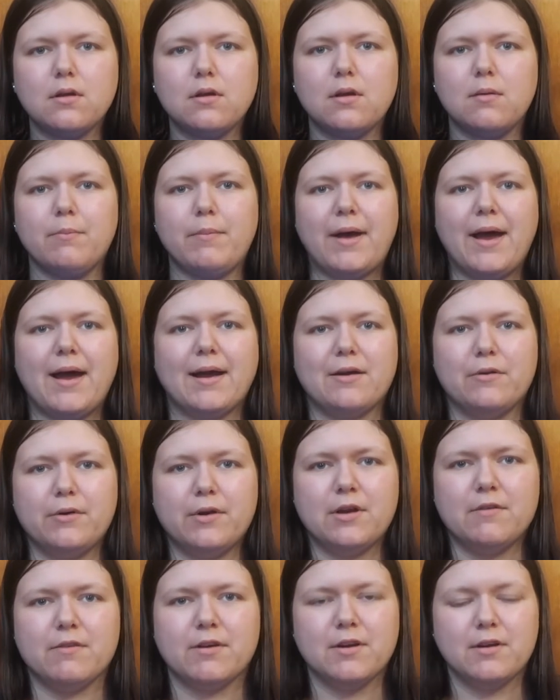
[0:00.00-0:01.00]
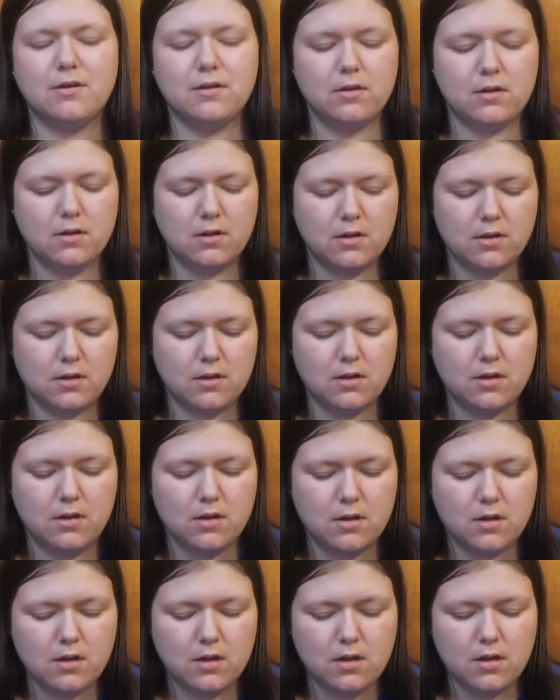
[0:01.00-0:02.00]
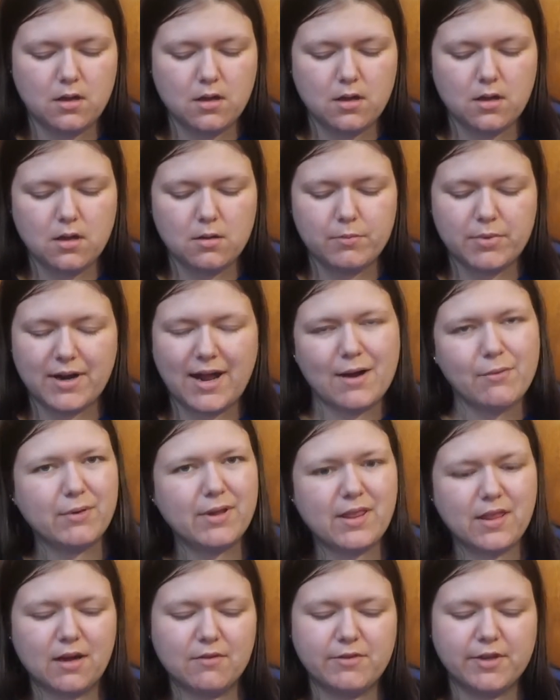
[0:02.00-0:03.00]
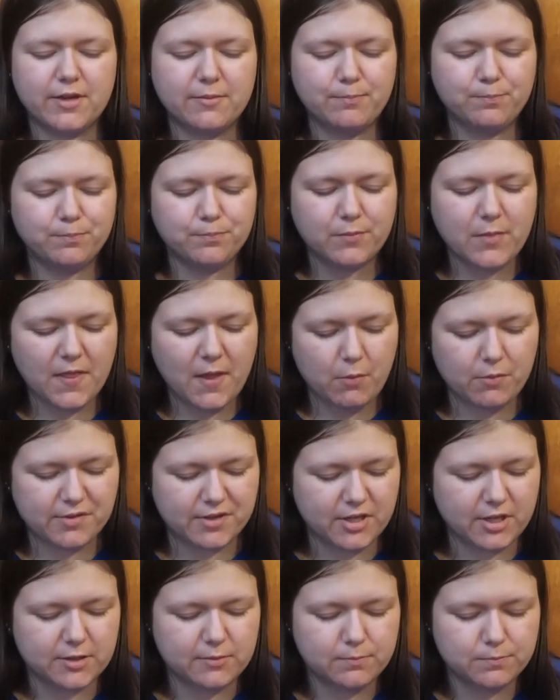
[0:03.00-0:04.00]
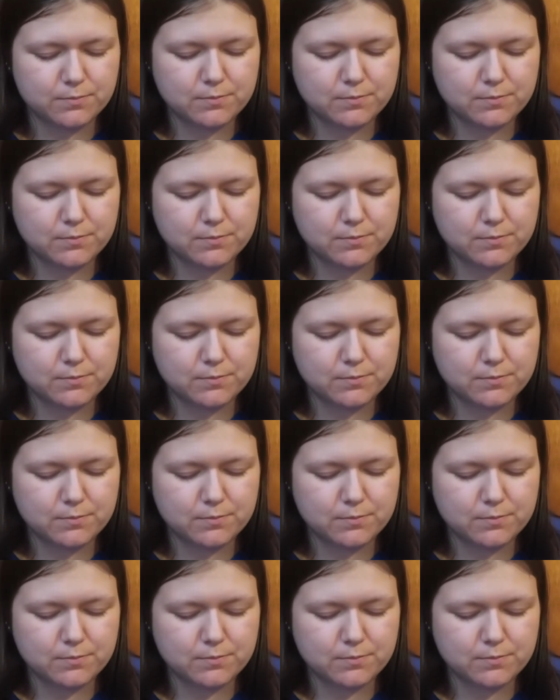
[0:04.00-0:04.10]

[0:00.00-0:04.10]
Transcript: and back or whatever. But I really loved it. I thought it was good.